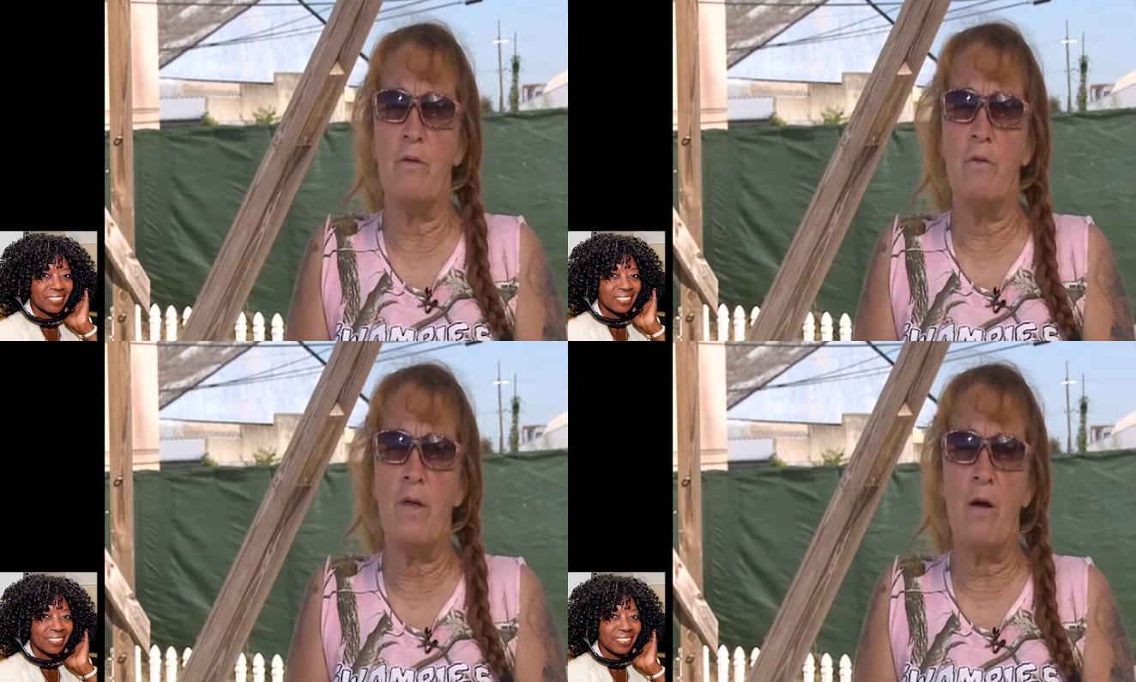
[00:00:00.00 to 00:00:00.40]

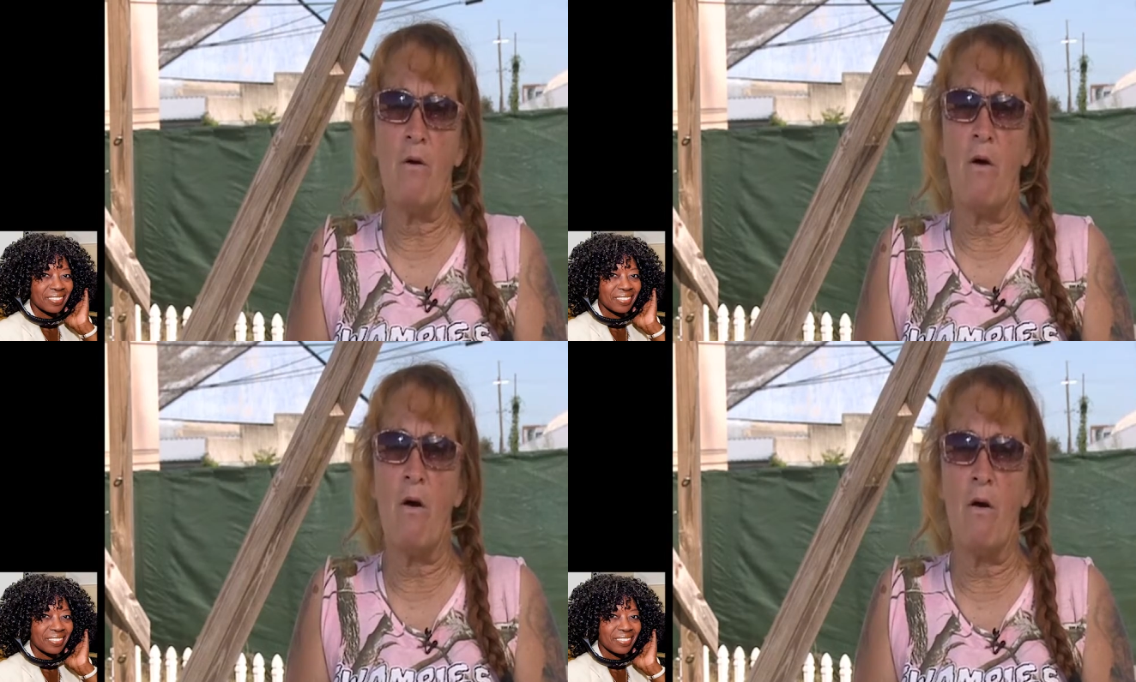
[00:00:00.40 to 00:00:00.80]

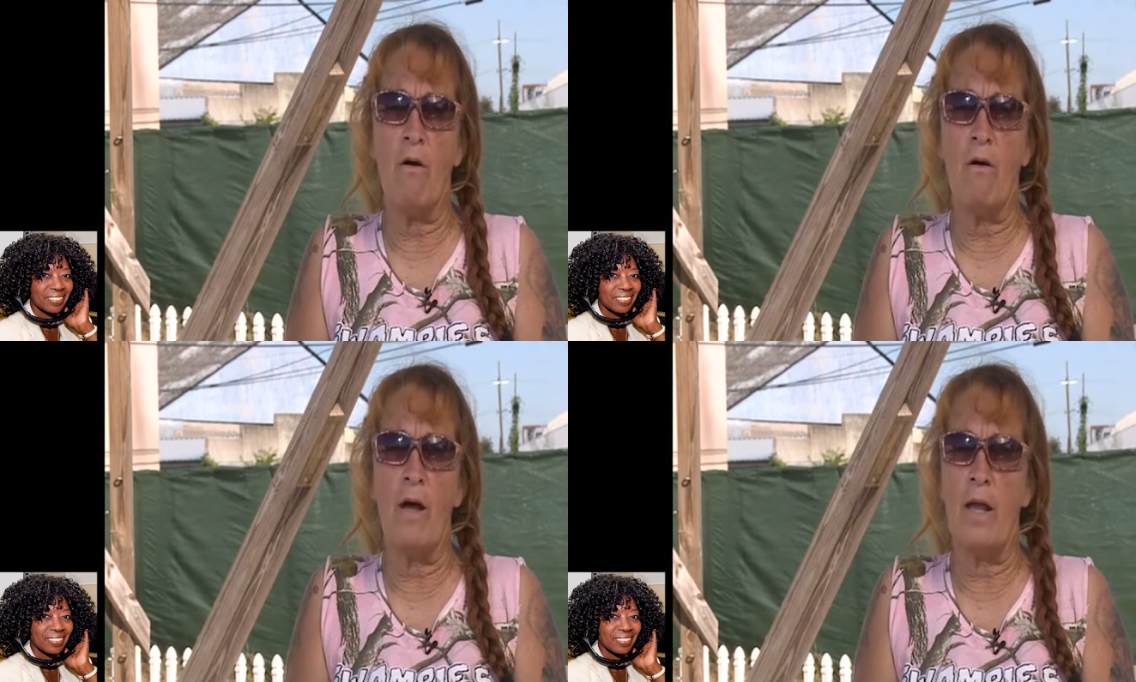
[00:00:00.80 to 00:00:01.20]
Speaker 1: There
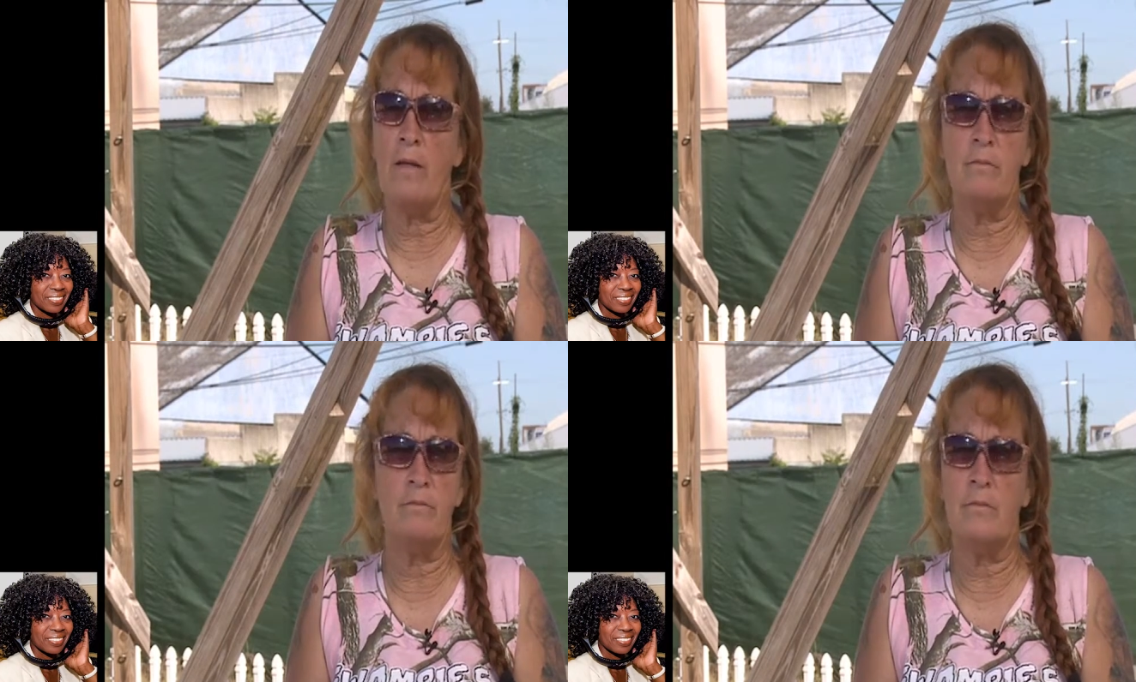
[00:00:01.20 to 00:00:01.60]
are,
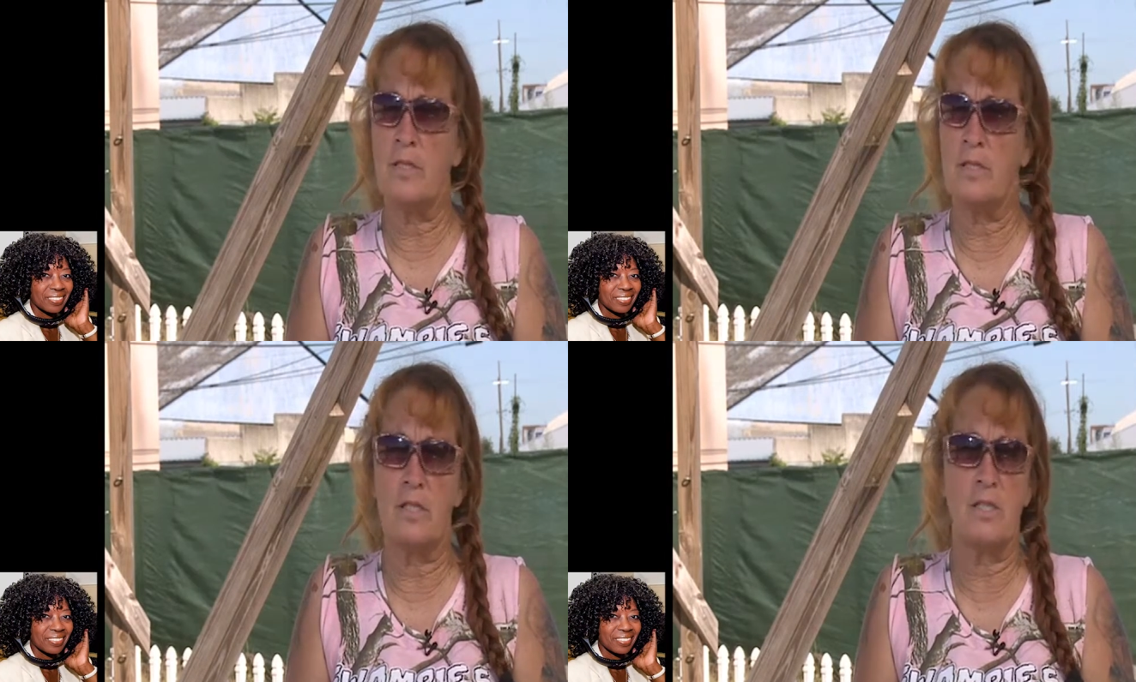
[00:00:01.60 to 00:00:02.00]
and
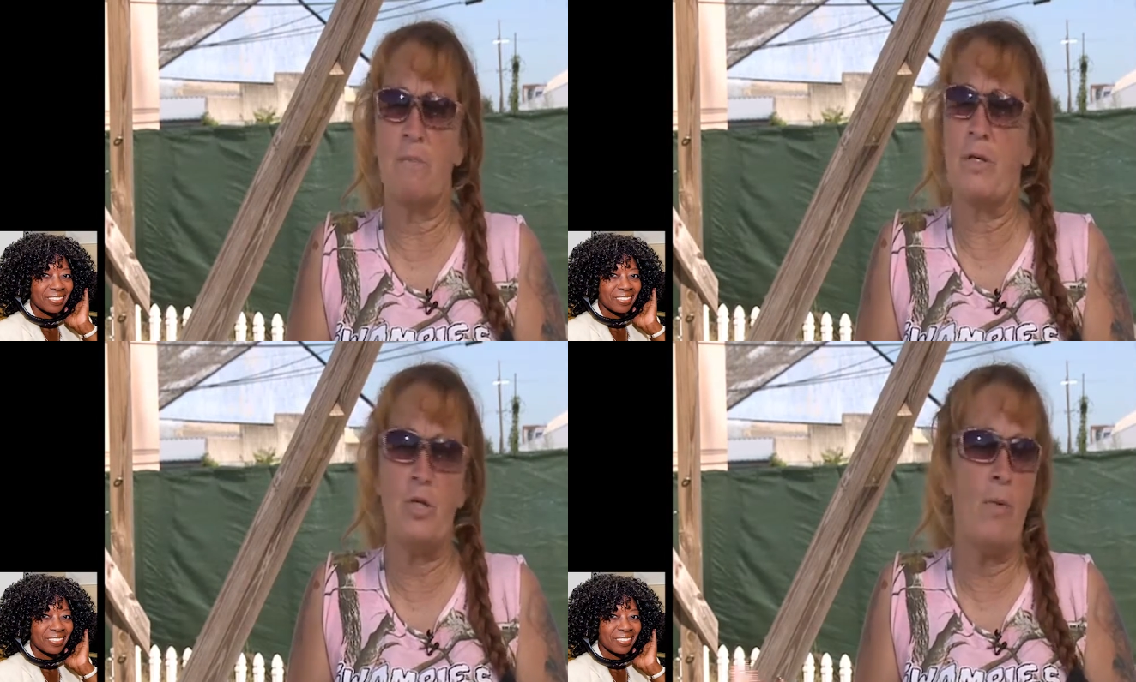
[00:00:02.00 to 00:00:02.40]
this is just
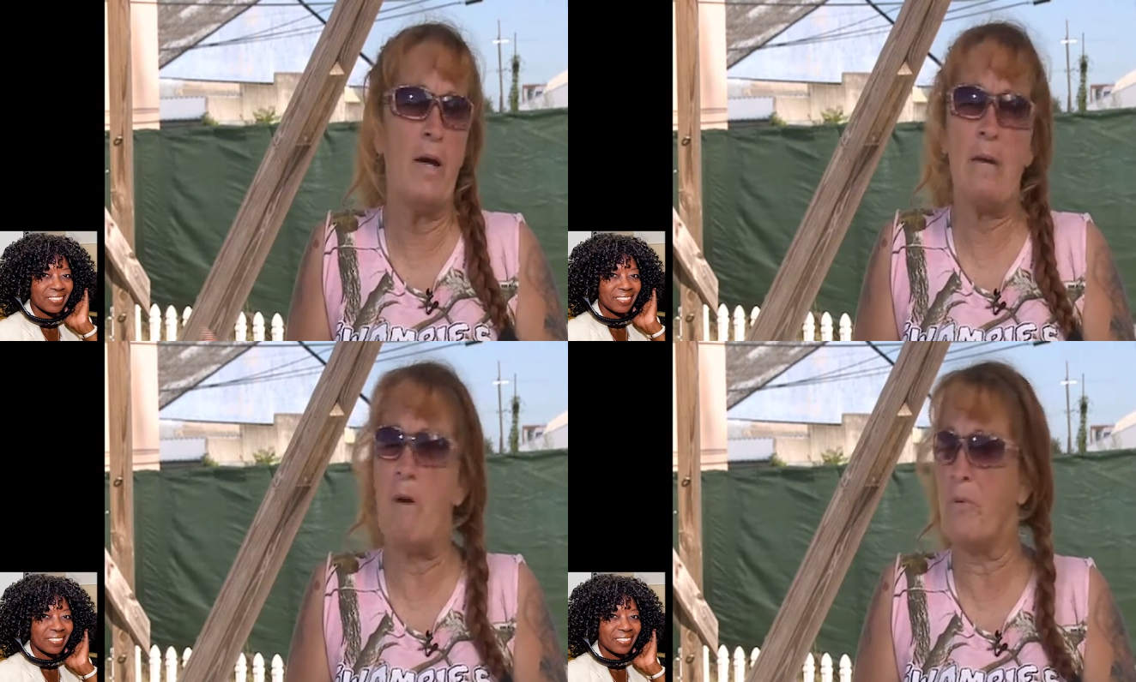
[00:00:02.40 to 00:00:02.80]
something new I
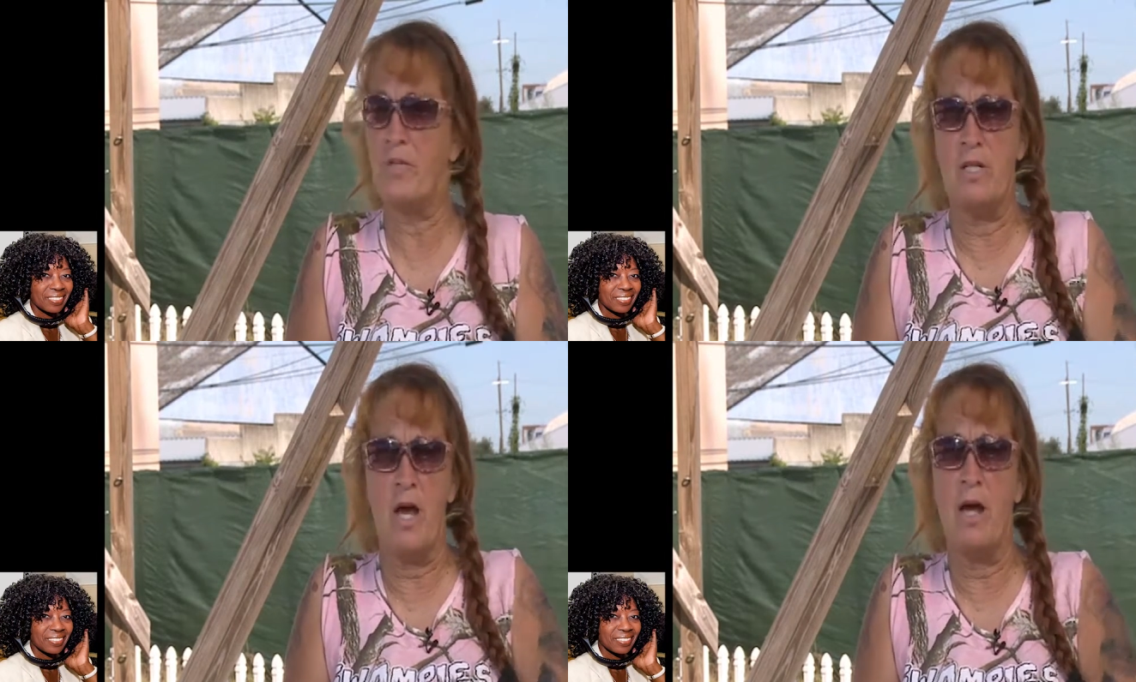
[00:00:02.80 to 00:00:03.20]
came up with
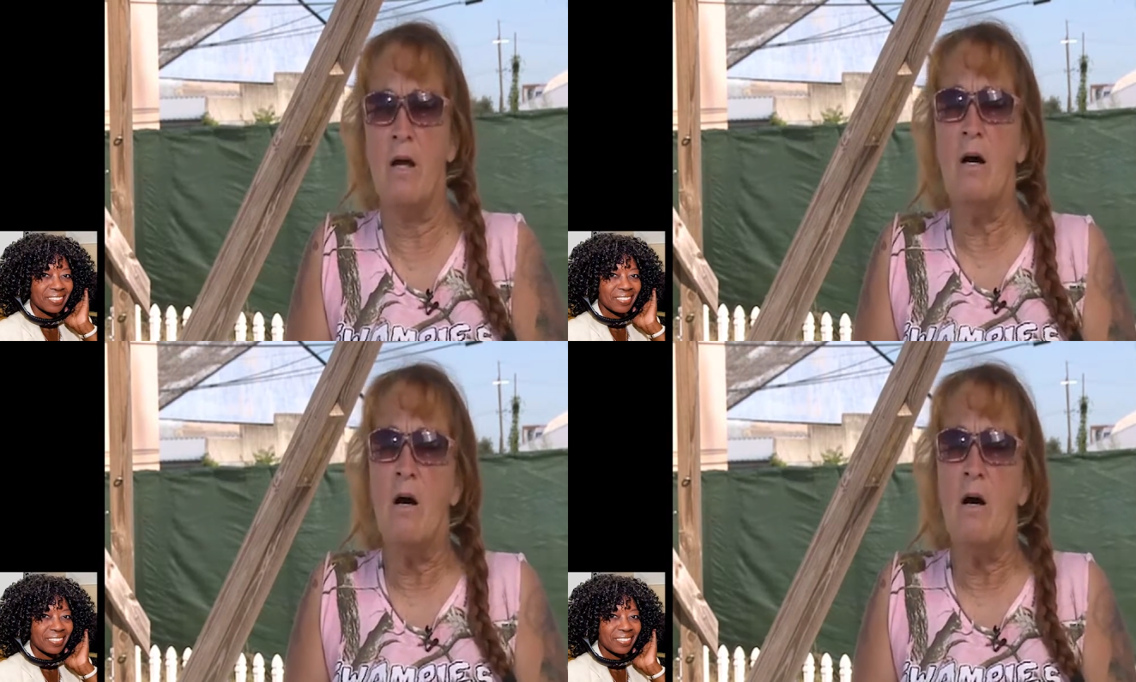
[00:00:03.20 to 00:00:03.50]
today,